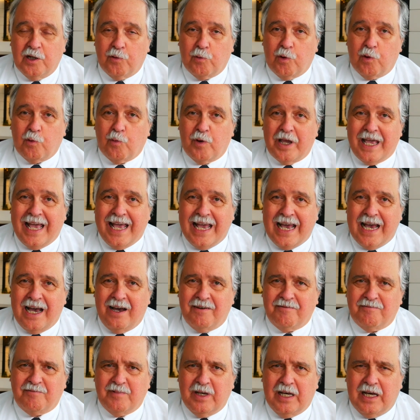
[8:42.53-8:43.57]
when we
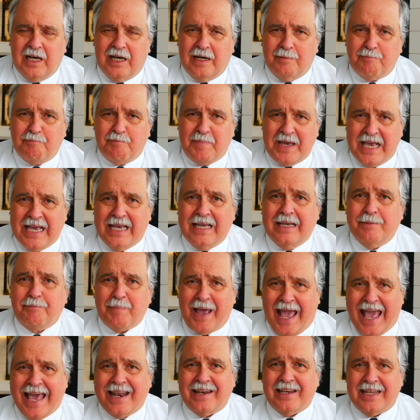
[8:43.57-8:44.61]
have a big
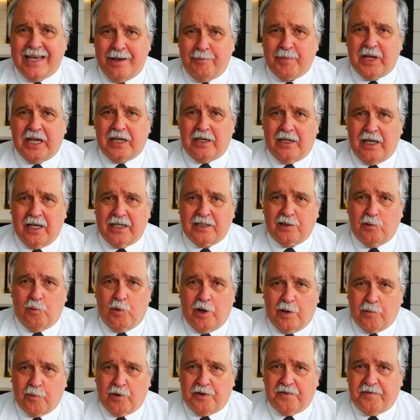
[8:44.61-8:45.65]
pandemic like the
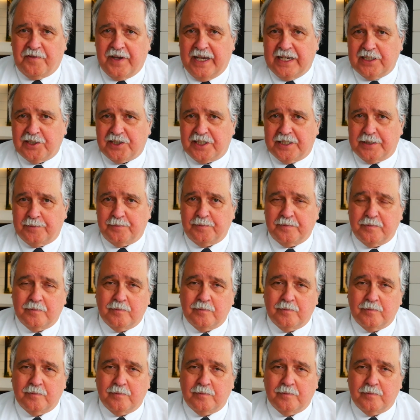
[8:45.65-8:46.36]
one we're facing.